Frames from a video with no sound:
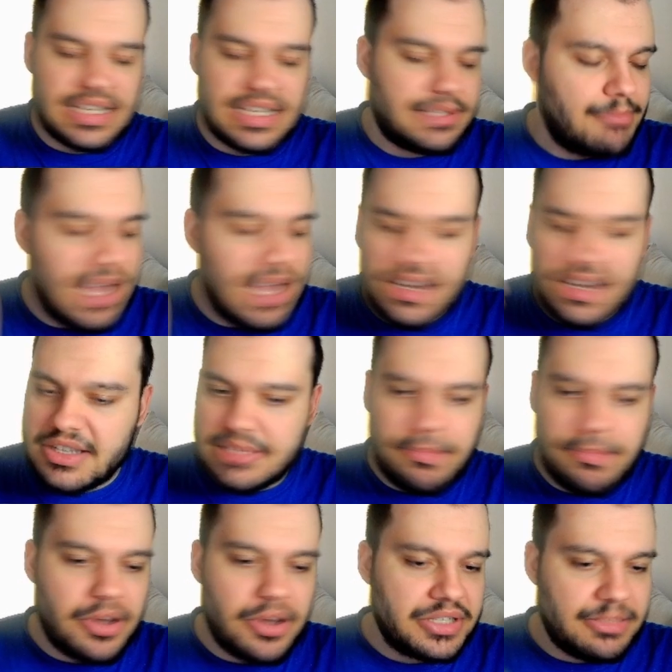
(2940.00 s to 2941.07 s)
as many as
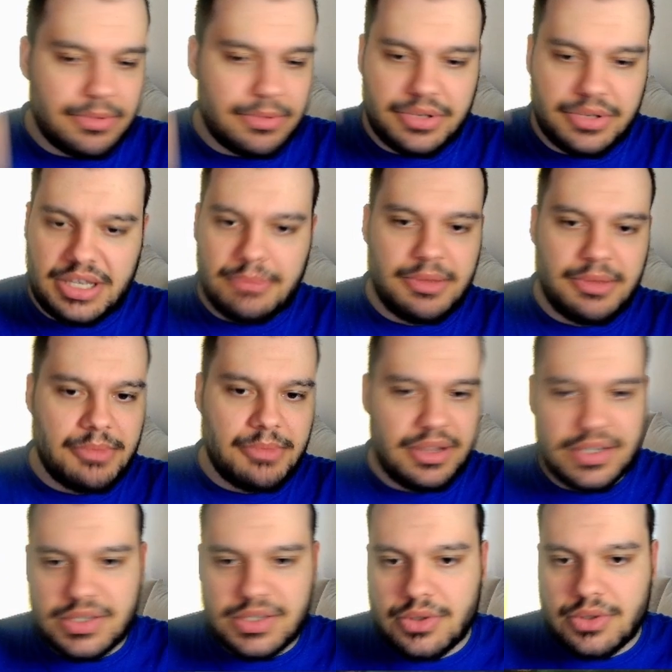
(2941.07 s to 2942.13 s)
possible, keep them in
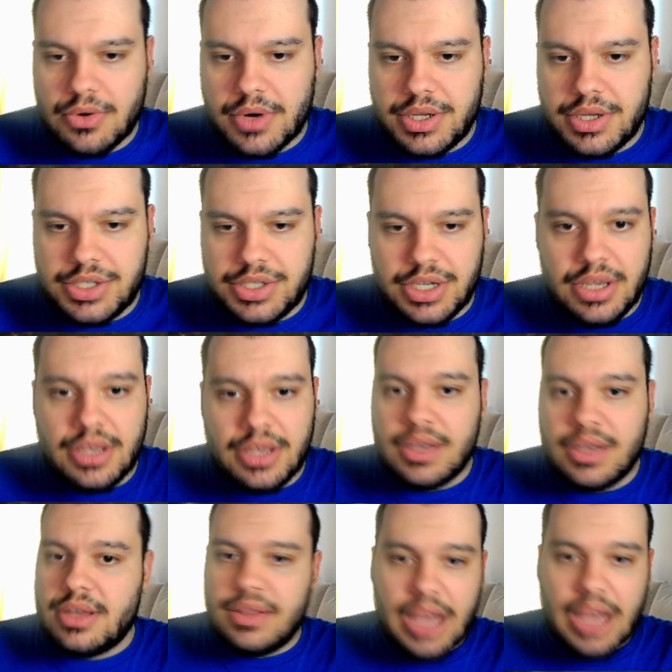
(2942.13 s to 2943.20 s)
the storage.
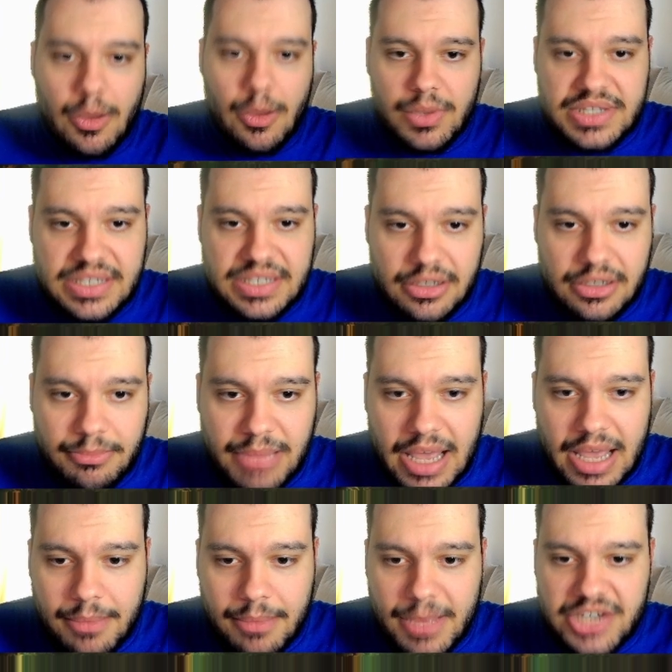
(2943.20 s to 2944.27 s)
Now with Sealed
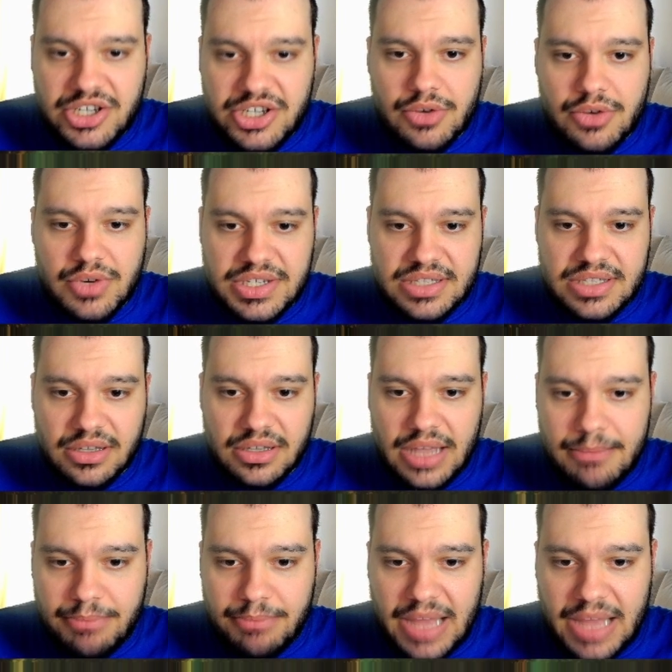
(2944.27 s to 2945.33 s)
Black Magic Crystal
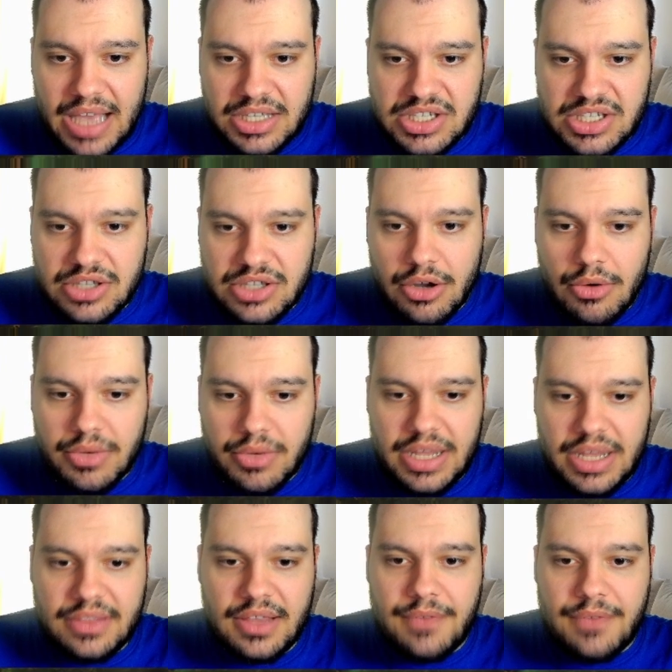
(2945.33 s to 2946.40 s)
and Black Stone,
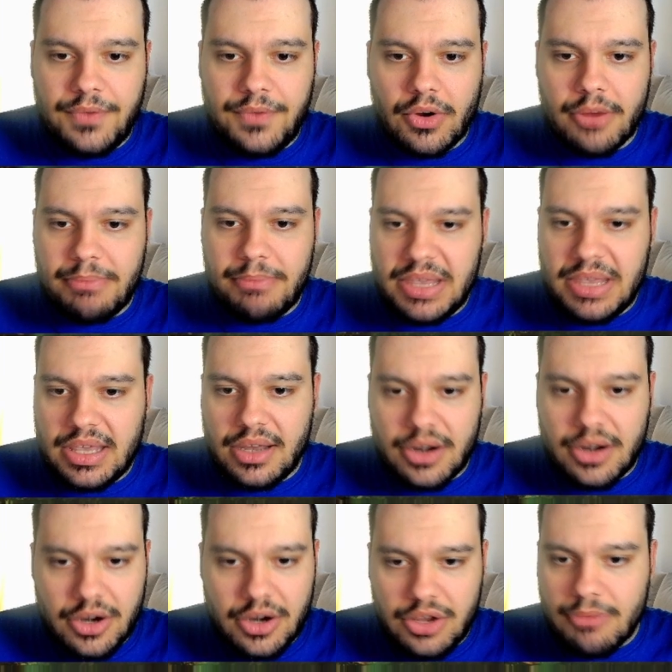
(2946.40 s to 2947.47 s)
and if you're a
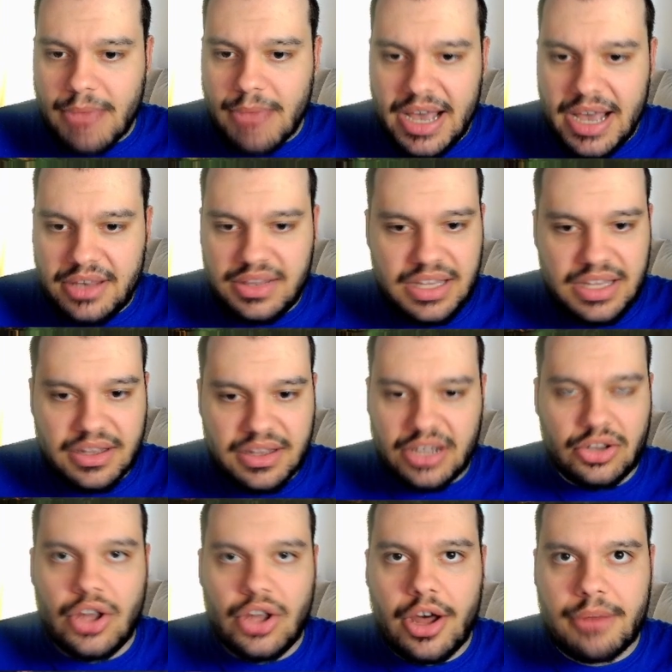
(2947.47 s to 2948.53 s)
beginner, you might need a
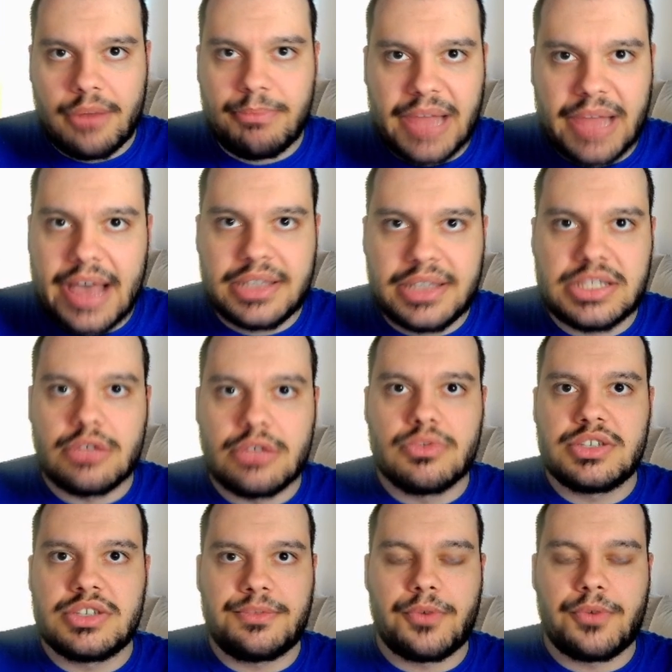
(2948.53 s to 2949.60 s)
lot of black
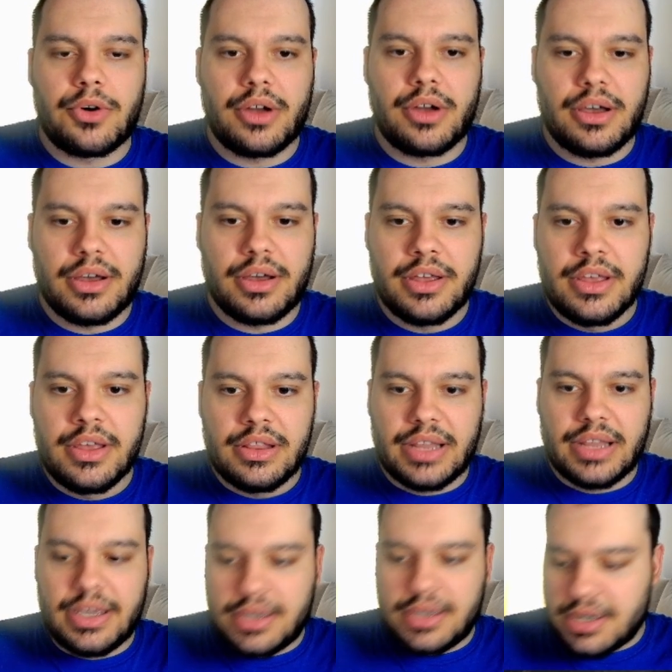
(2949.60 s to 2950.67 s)
stones for
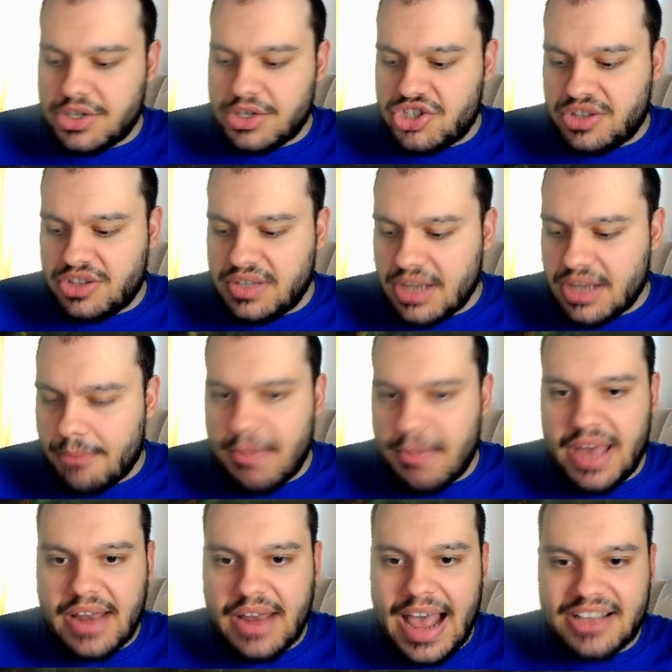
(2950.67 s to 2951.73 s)
like Jetina
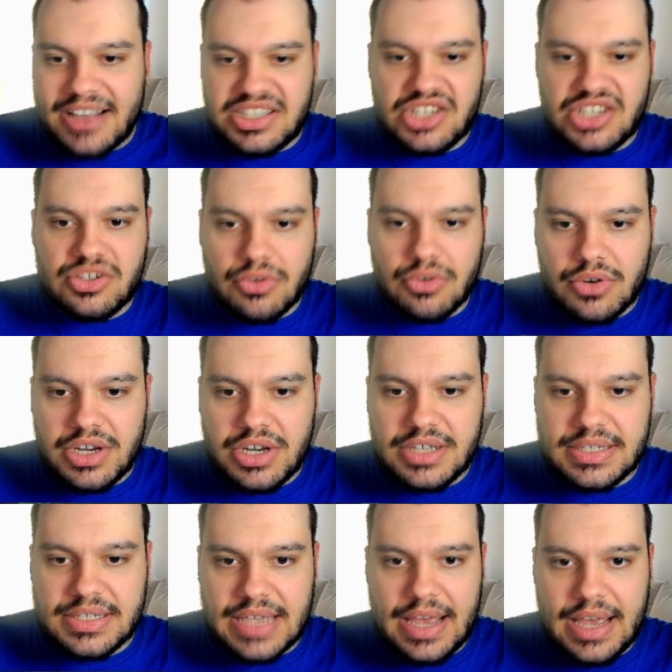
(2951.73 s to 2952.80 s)
pen
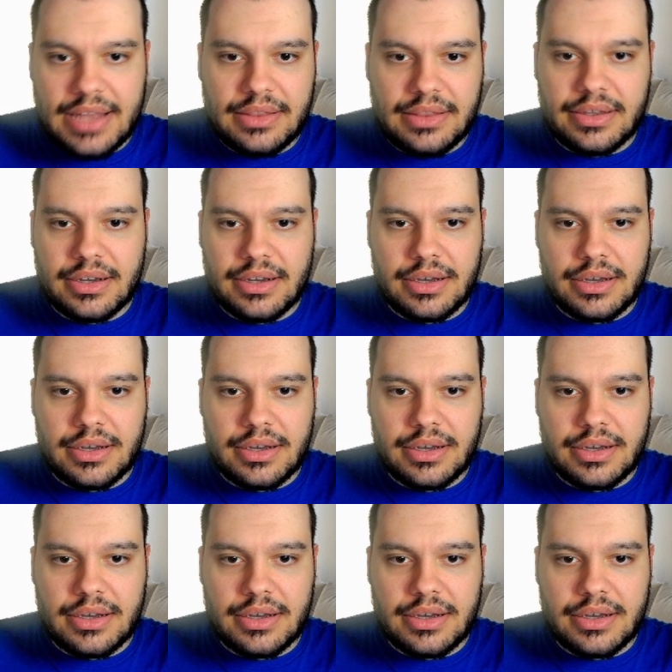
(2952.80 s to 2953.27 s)
accessories, and